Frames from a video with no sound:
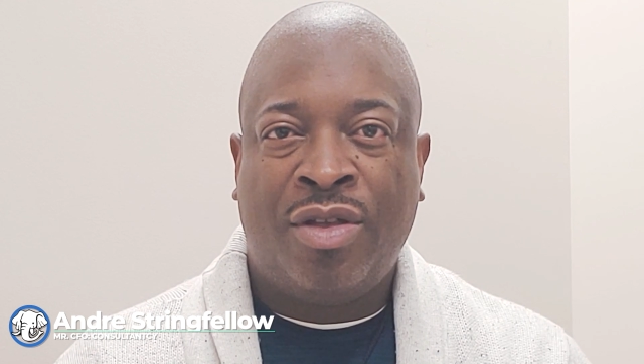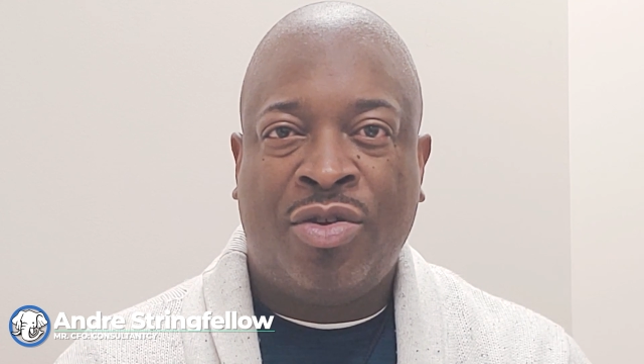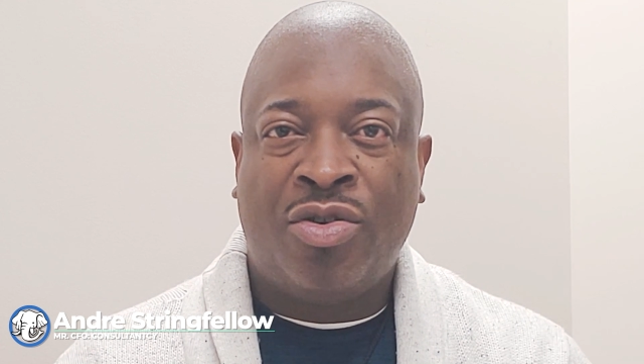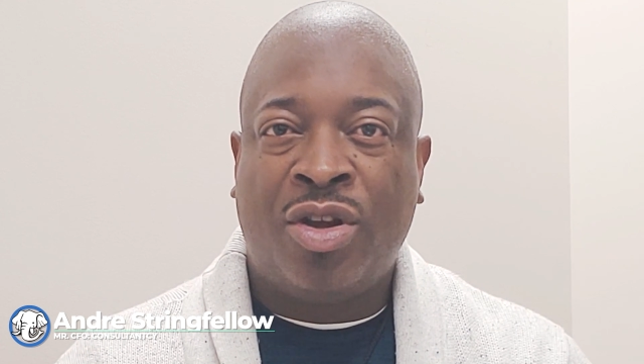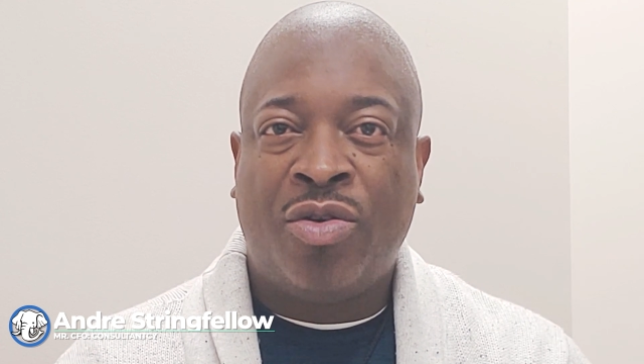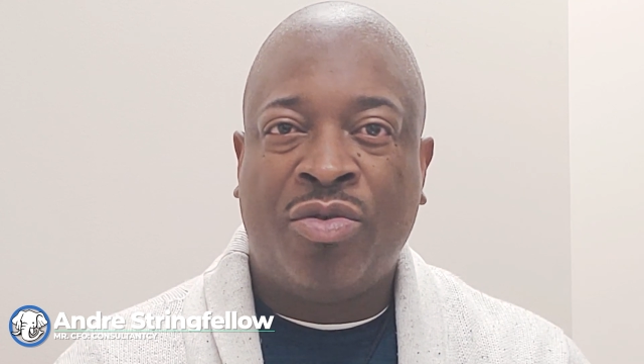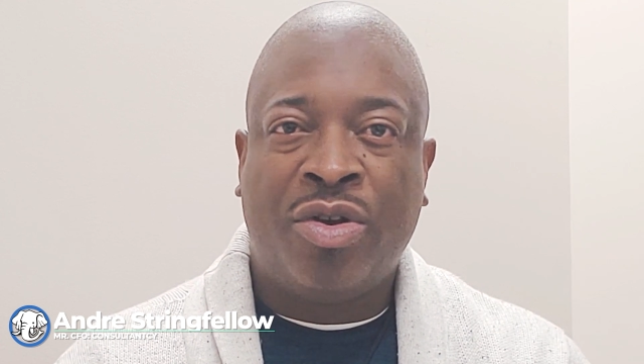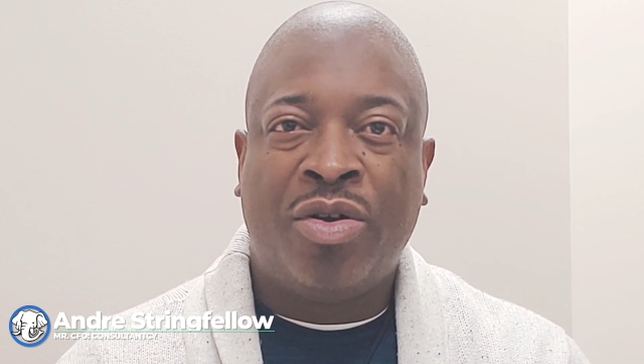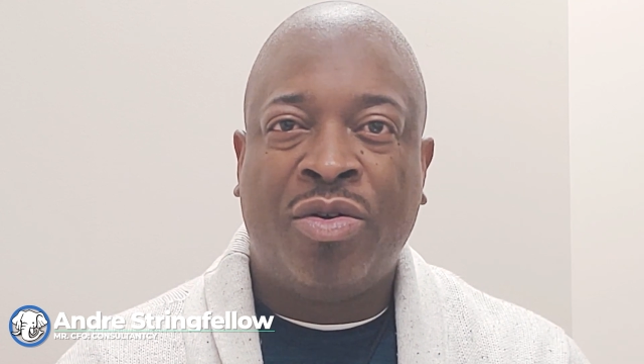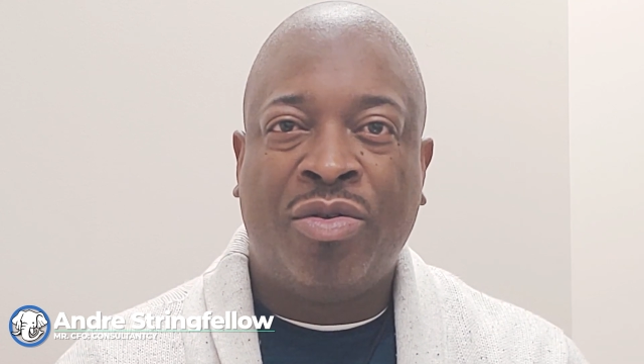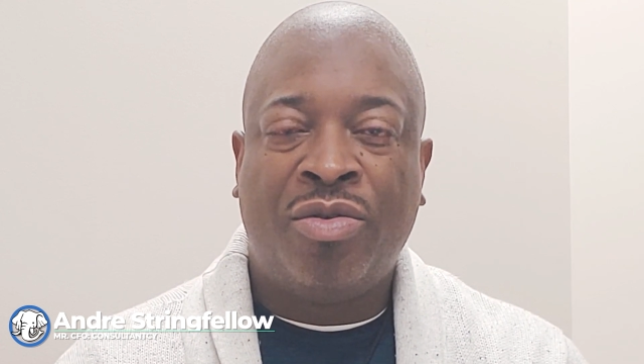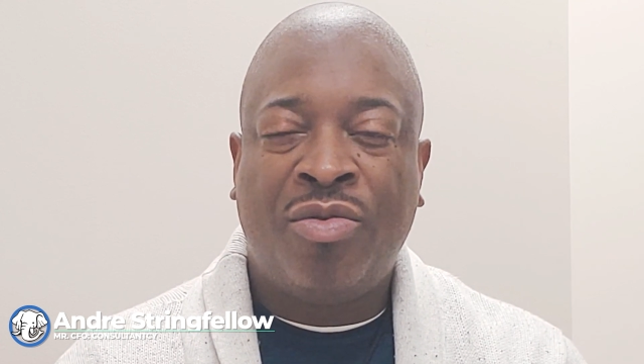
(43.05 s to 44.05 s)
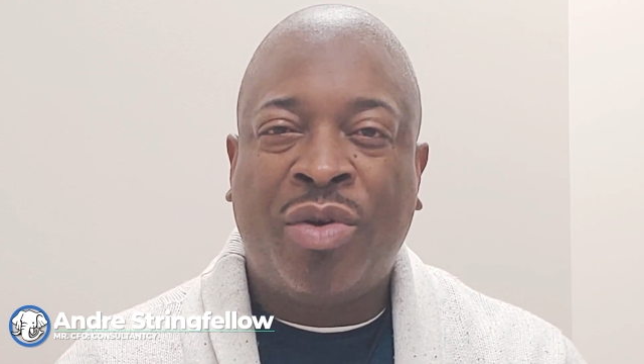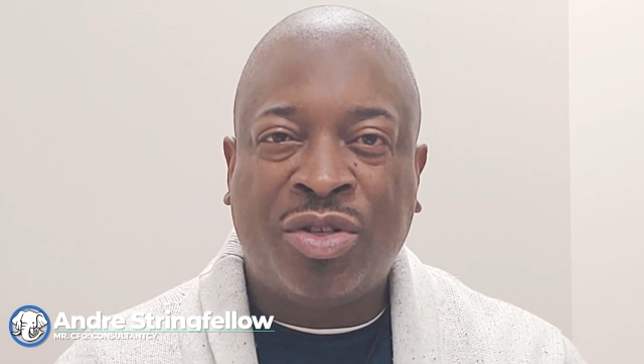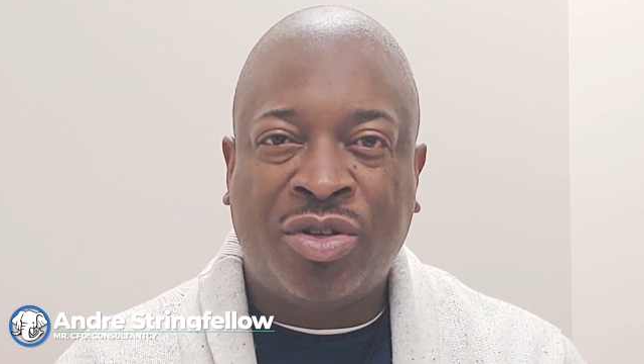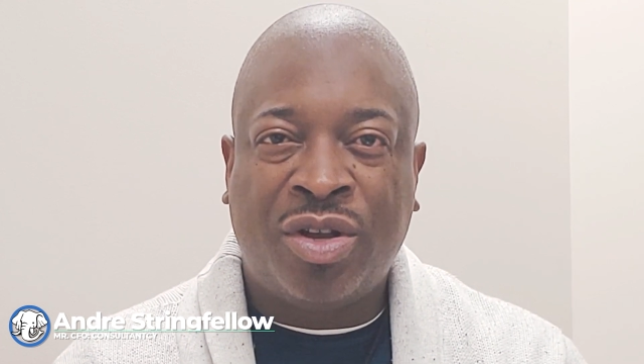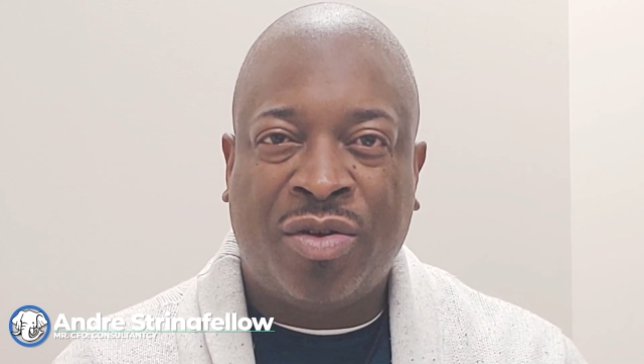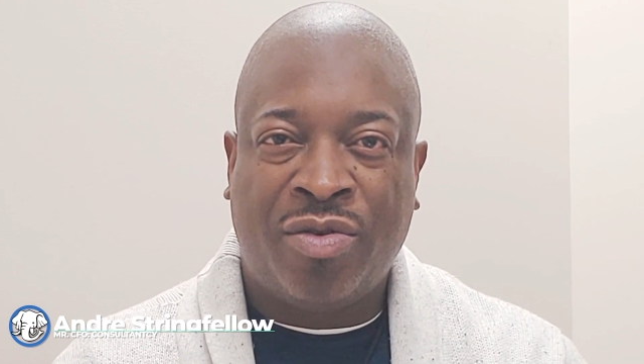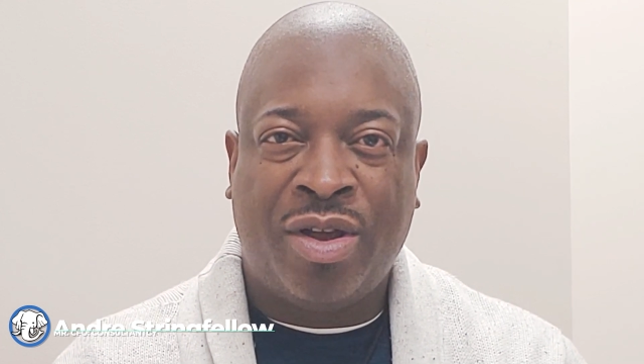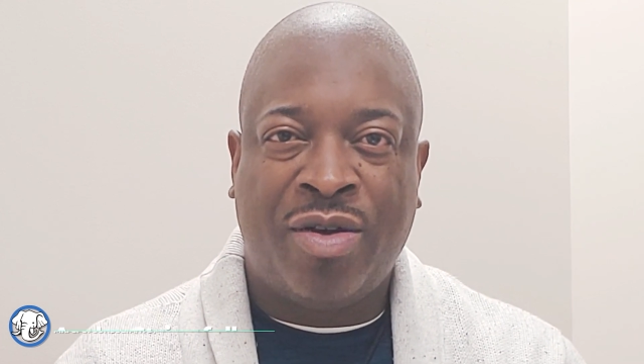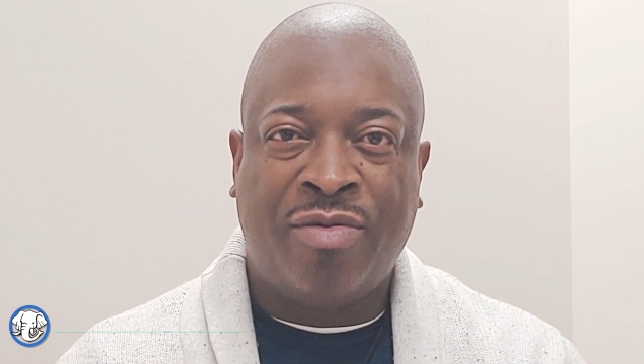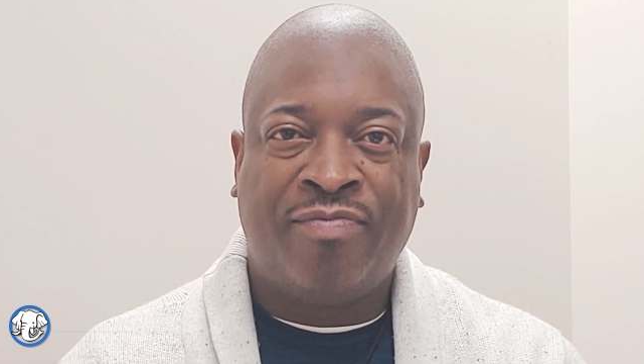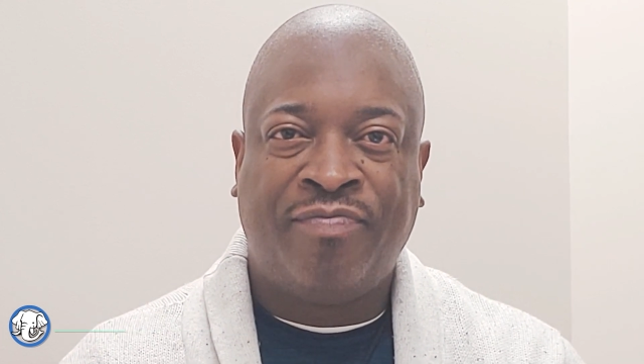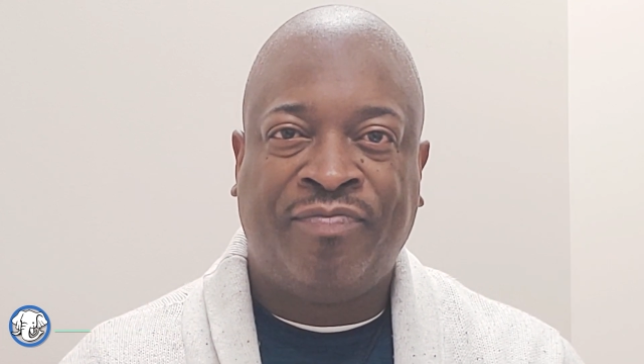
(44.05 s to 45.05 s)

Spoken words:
You don't know what you don't know.